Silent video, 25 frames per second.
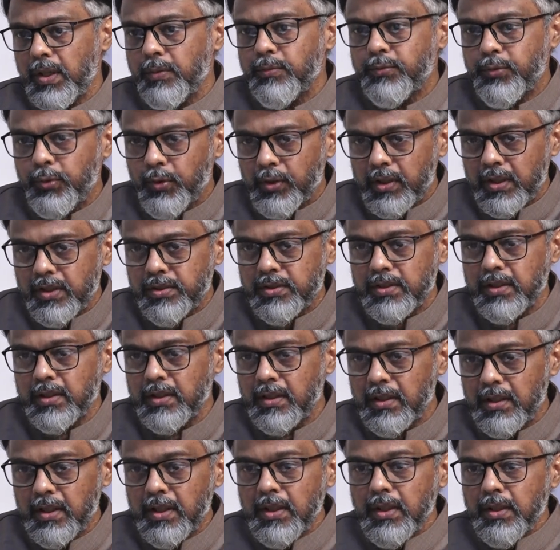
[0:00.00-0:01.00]
for
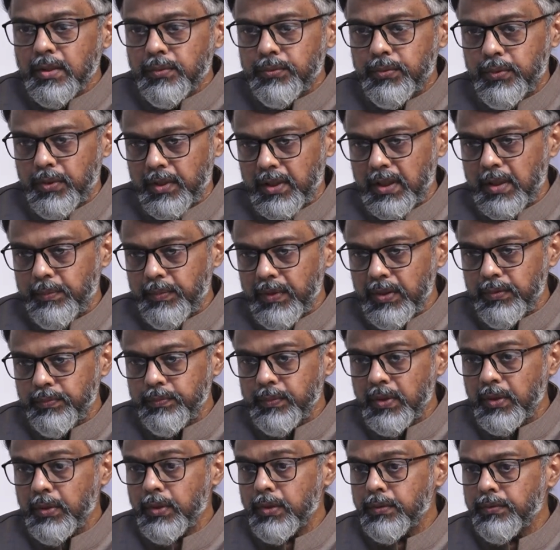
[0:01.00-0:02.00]
the
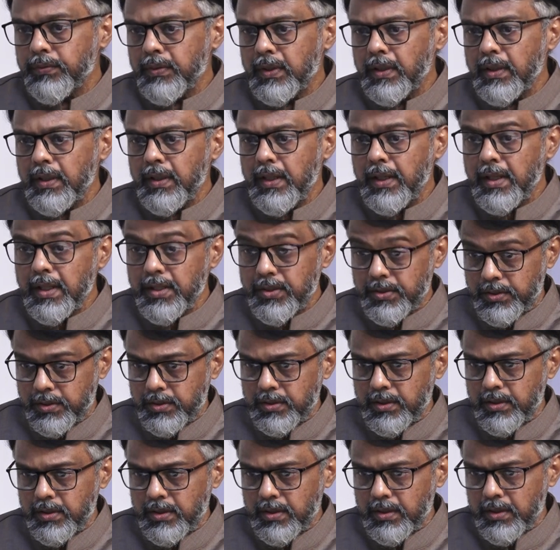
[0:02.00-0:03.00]
upliftment of
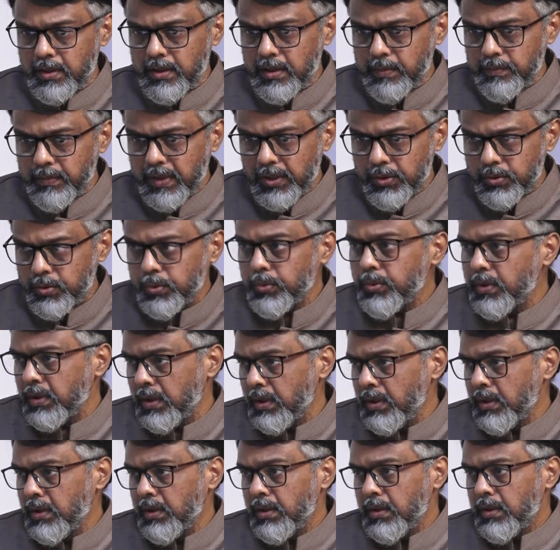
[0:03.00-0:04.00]
ladies in Mysore,
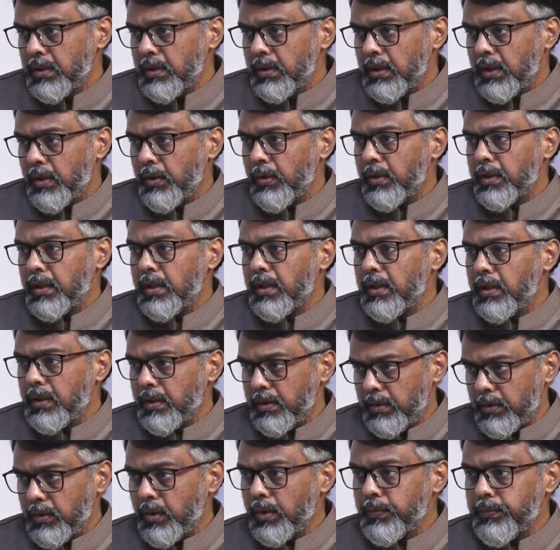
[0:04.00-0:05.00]
or
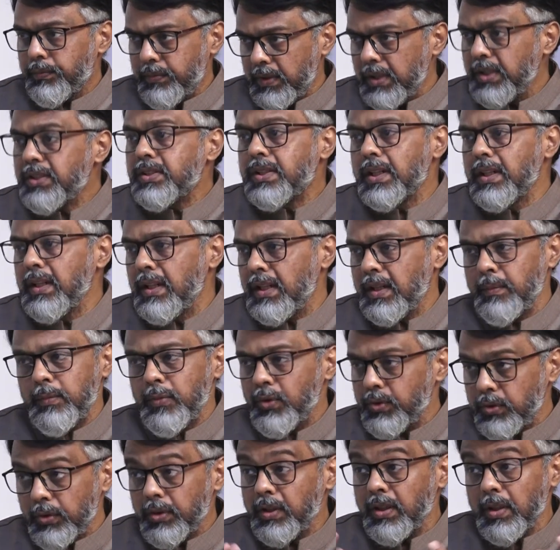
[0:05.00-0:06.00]
of his religion? I am
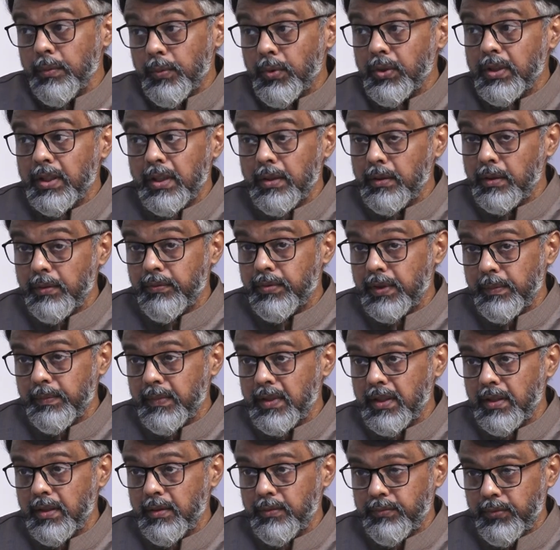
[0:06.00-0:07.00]
not talking about for
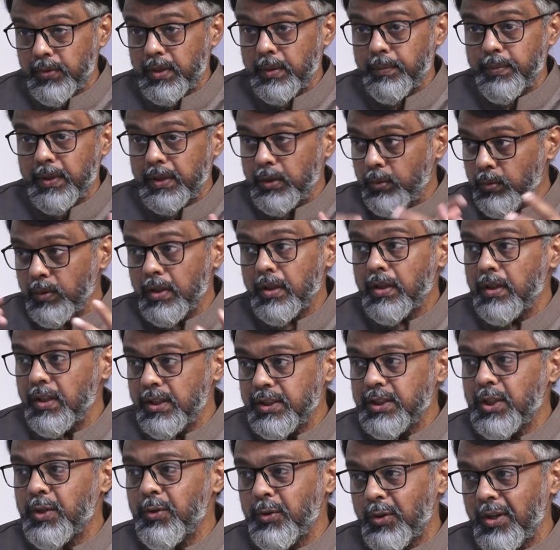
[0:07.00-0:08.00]
a particular
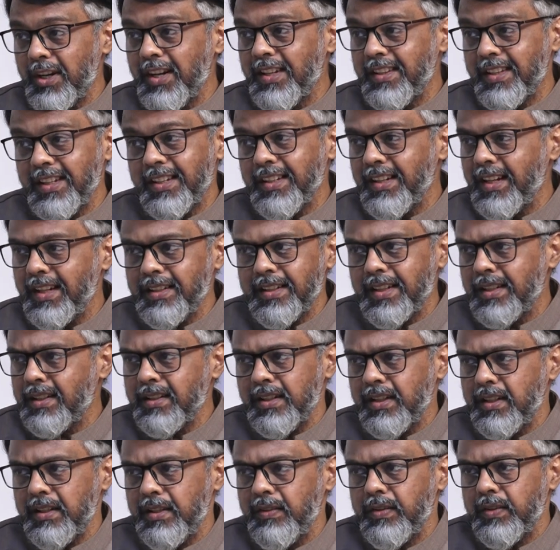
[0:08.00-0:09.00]
religion or anything like
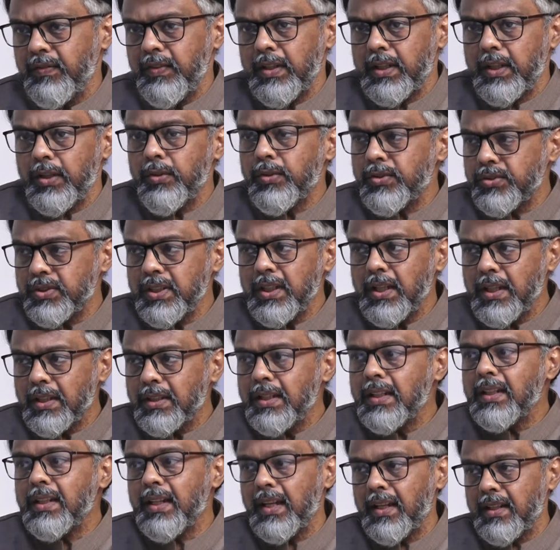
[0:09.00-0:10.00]
that. Right, you cannot see
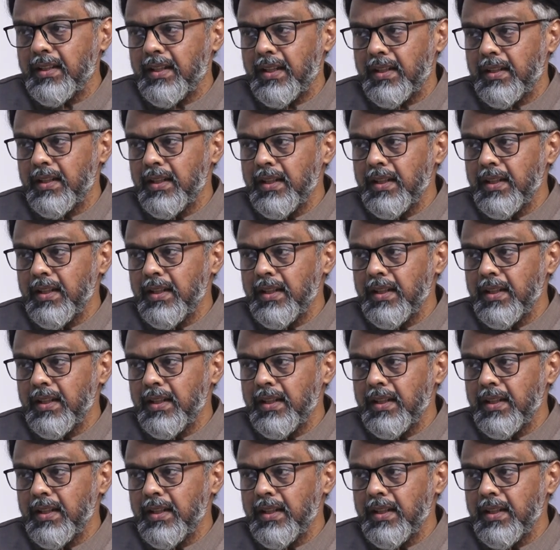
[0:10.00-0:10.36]
anything like that.